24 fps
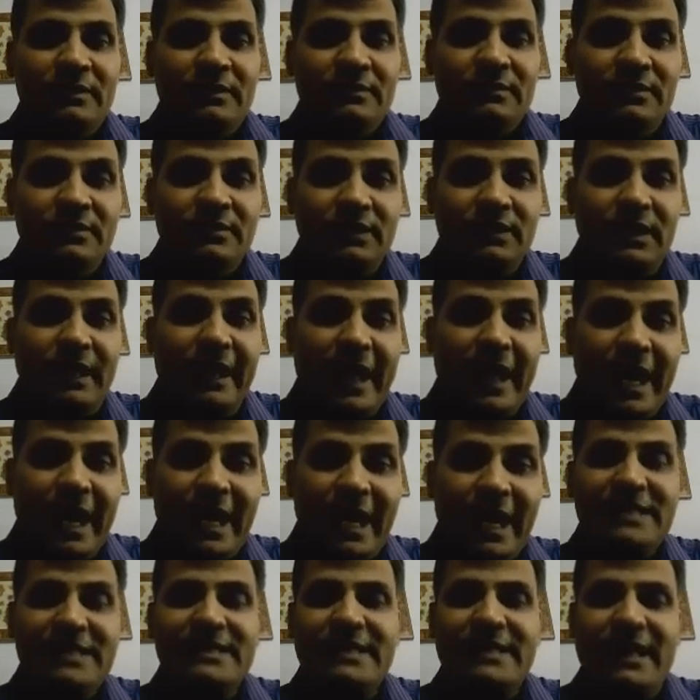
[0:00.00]
the
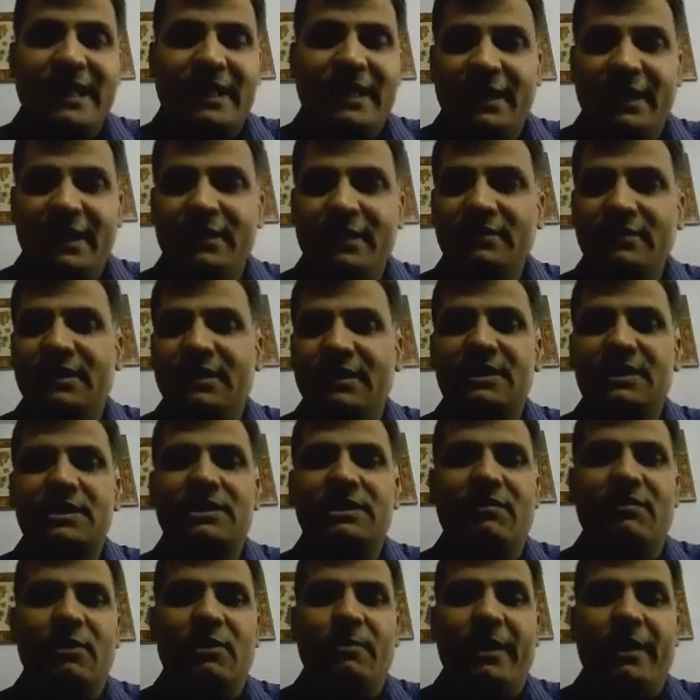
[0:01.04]
Rayleigh scattering
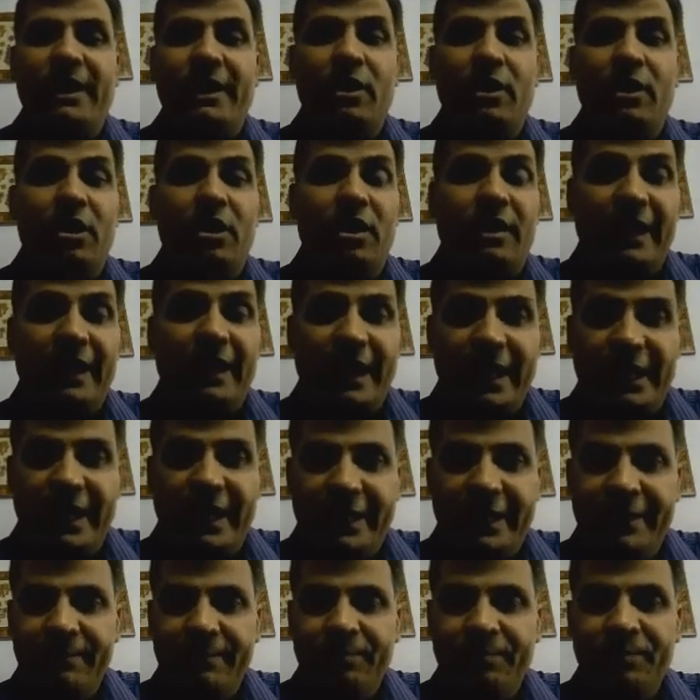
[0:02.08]
discovered by Lord
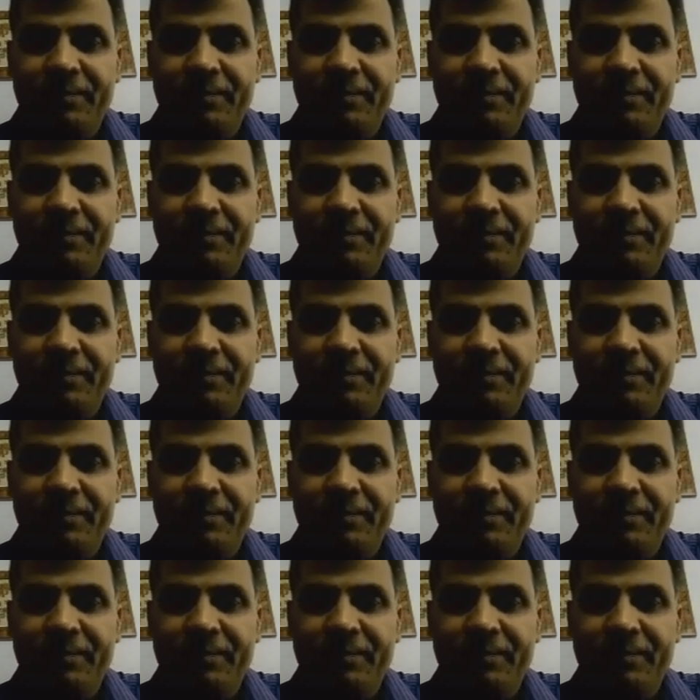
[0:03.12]
Rayleigh,